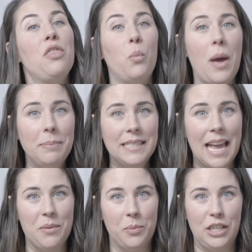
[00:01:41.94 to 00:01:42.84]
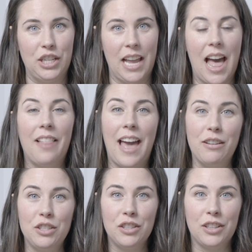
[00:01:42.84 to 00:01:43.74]
The website widget
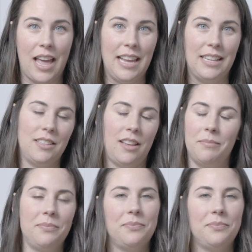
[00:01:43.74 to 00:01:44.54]
allows your client, uh,